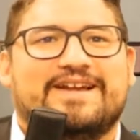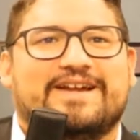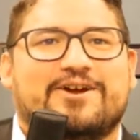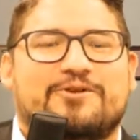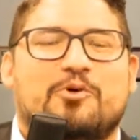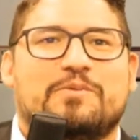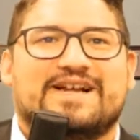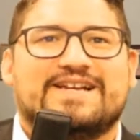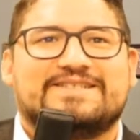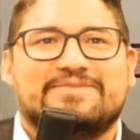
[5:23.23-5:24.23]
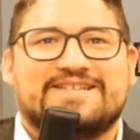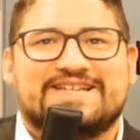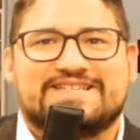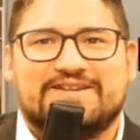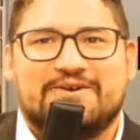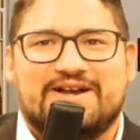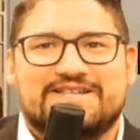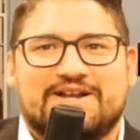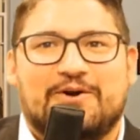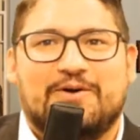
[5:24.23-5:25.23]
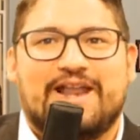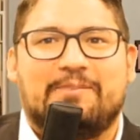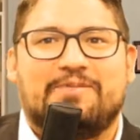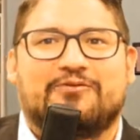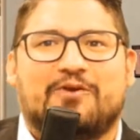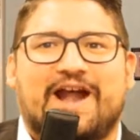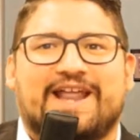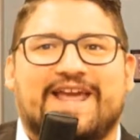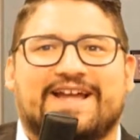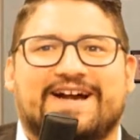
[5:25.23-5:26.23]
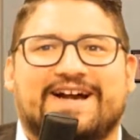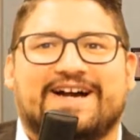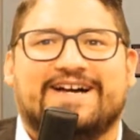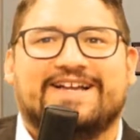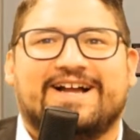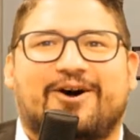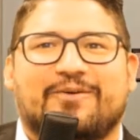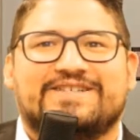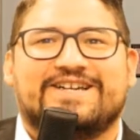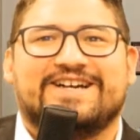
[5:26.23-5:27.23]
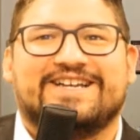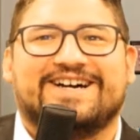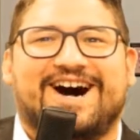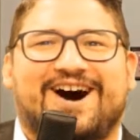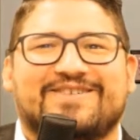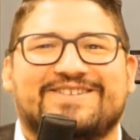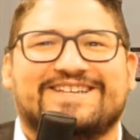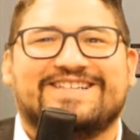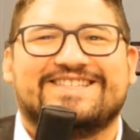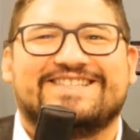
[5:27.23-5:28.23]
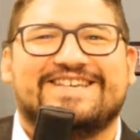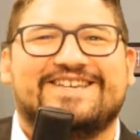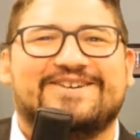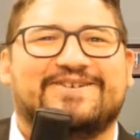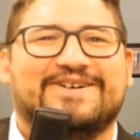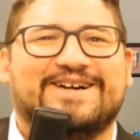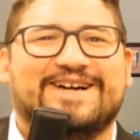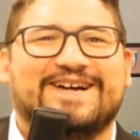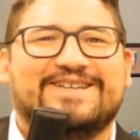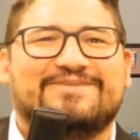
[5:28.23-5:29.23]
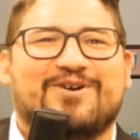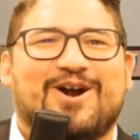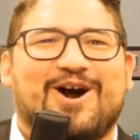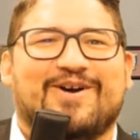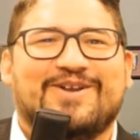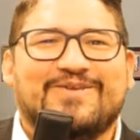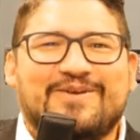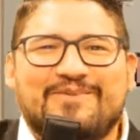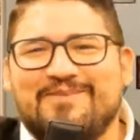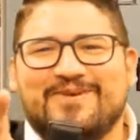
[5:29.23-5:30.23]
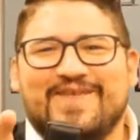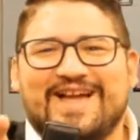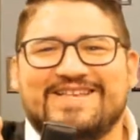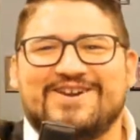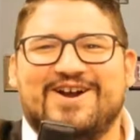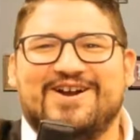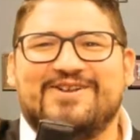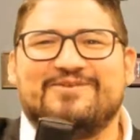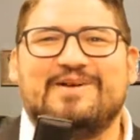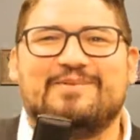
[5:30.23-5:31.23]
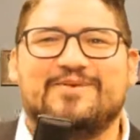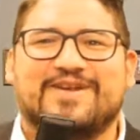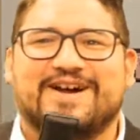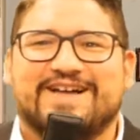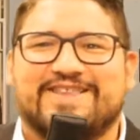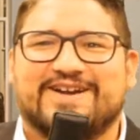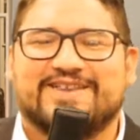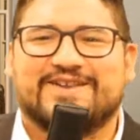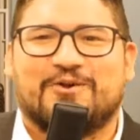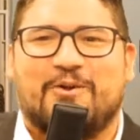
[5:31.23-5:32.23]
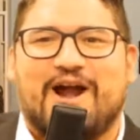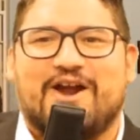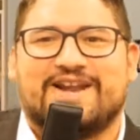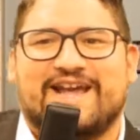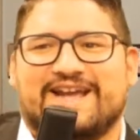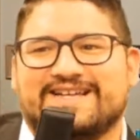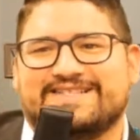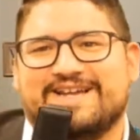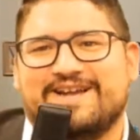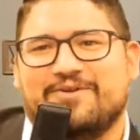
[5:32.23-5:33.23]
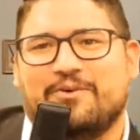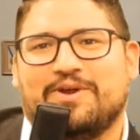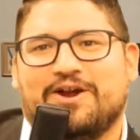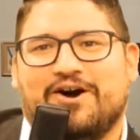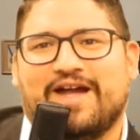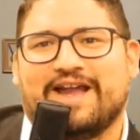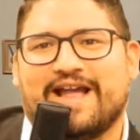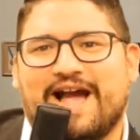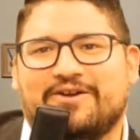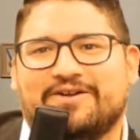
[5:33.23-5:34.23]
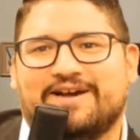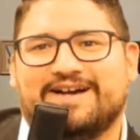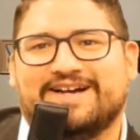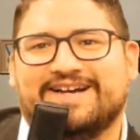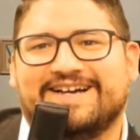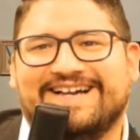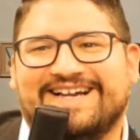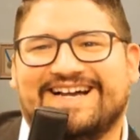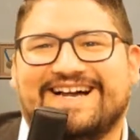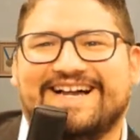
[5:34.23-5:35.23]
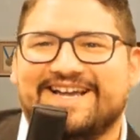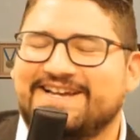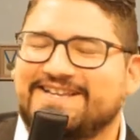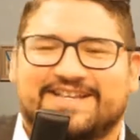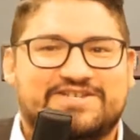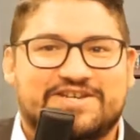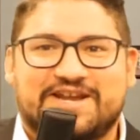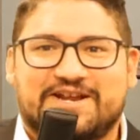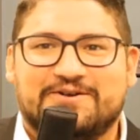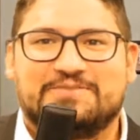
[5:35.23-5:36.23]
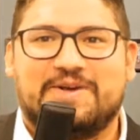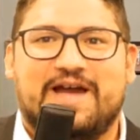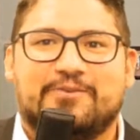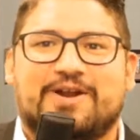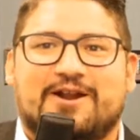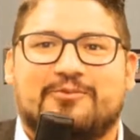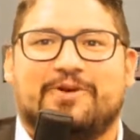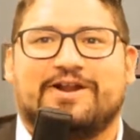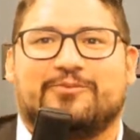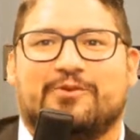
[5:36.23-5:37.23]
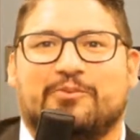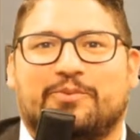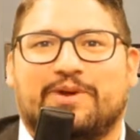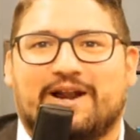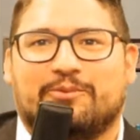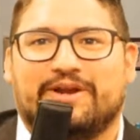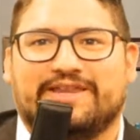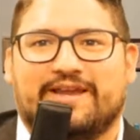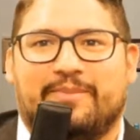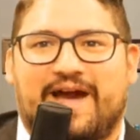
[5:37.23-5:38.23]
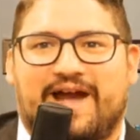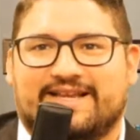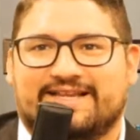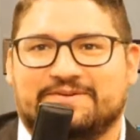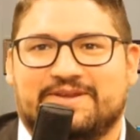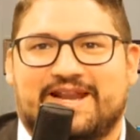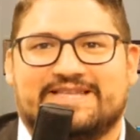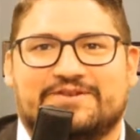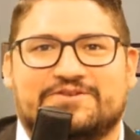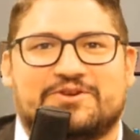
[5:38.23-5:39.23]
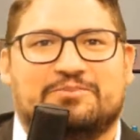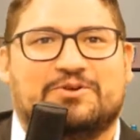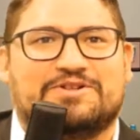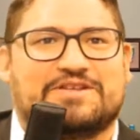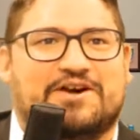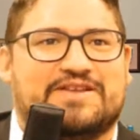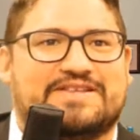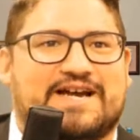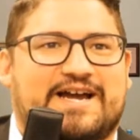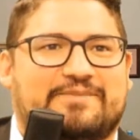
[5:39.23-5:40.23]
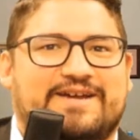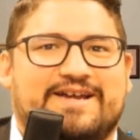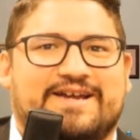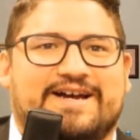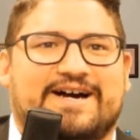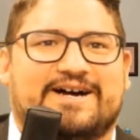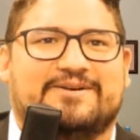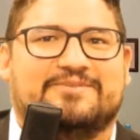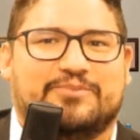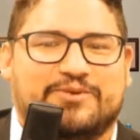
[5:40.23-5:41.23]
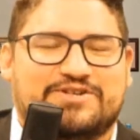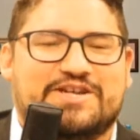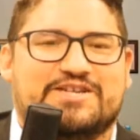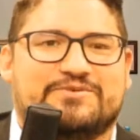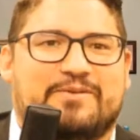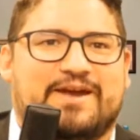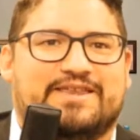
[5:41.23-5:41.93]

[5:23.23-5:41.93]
Good morning, Ms. Castillo. How's it going? Happy Friday. Always good to see you. Bro, you remember that, Charlie? You remember the choir days? We'd all hang out. The Jinkos, man. We gotta bring them back. That's something that I tell Joe Ponce all the time. Appreciate you, my man.